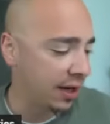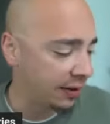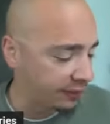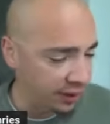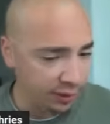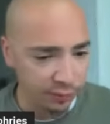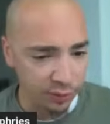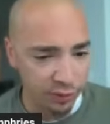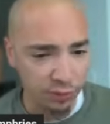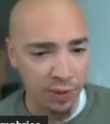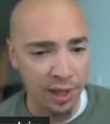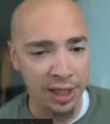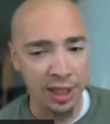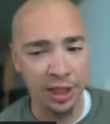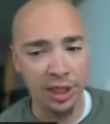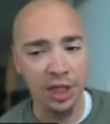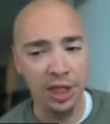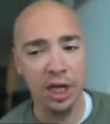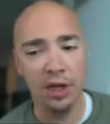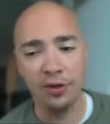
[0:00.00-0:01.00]
everything was ready
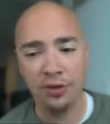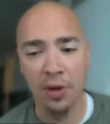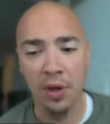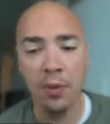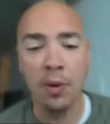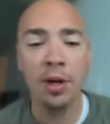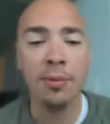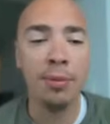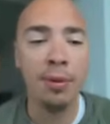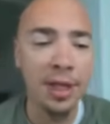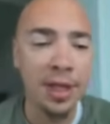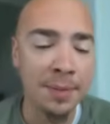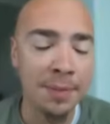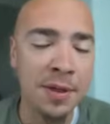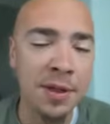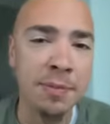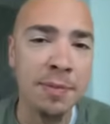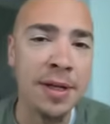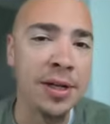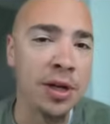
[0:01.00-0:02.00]
to go. So I want to bring you up
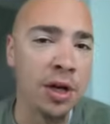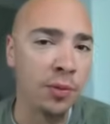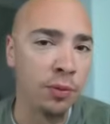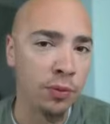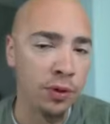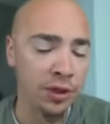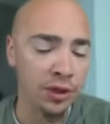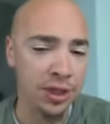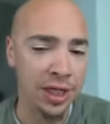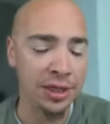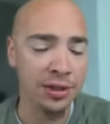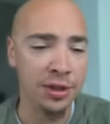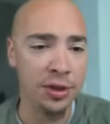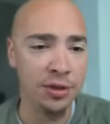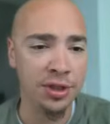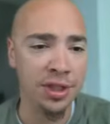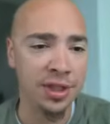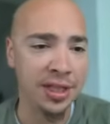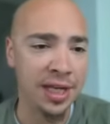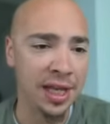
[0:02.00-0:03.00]
to speed on what
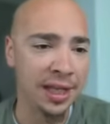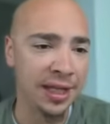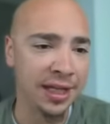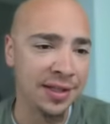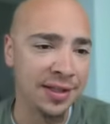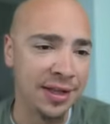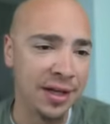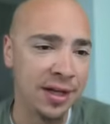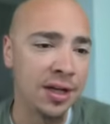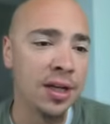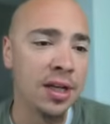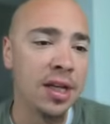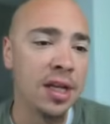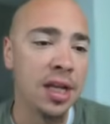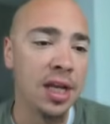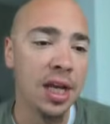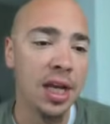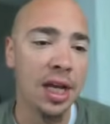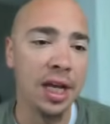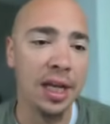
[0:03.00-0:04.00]
Shytoshi's telling us here.
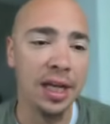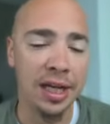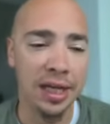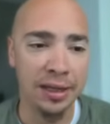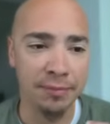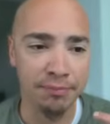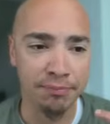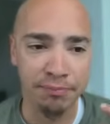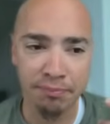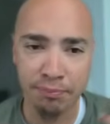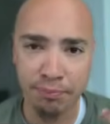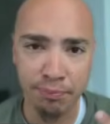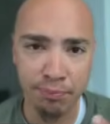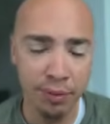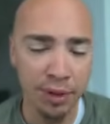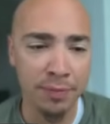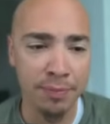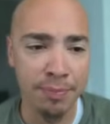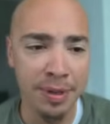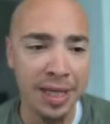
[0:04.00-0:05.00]
A
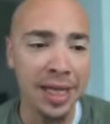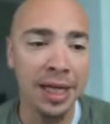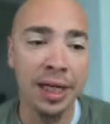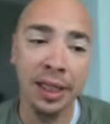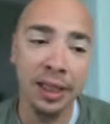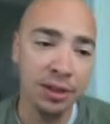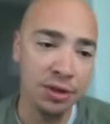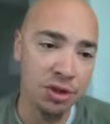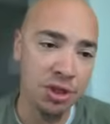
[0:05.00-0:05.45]
pretty big